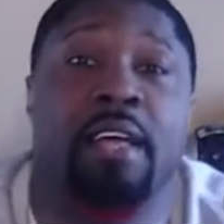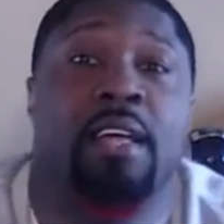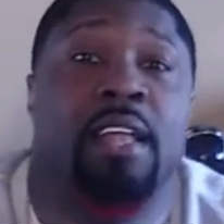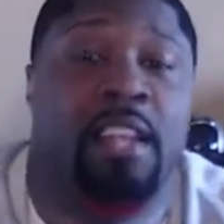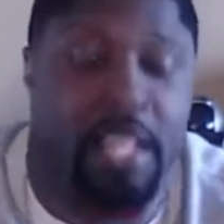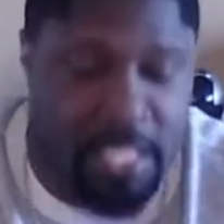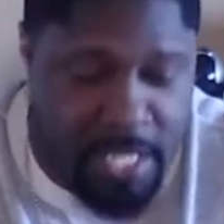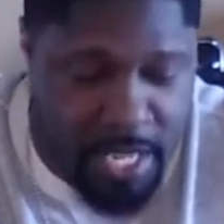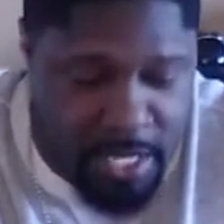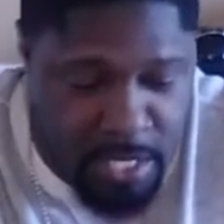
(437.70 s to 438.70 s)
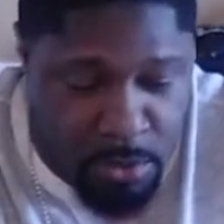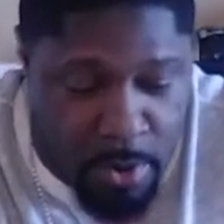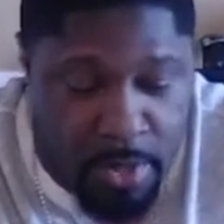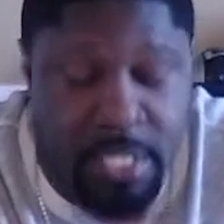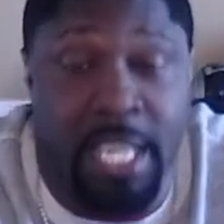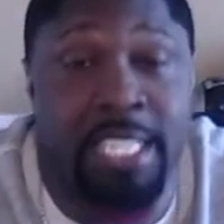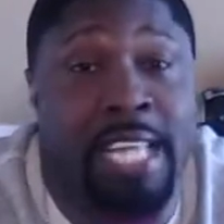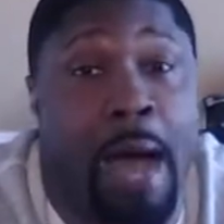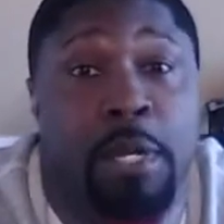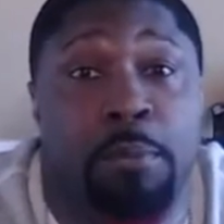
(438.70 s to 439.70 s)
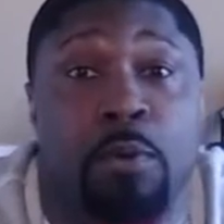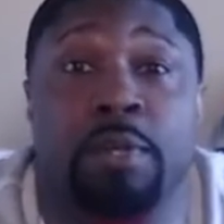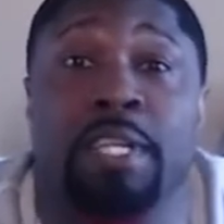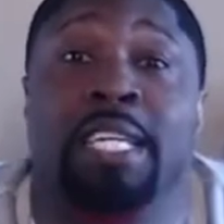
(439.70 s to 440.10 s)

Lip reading: Let's look at these words. Indomitable.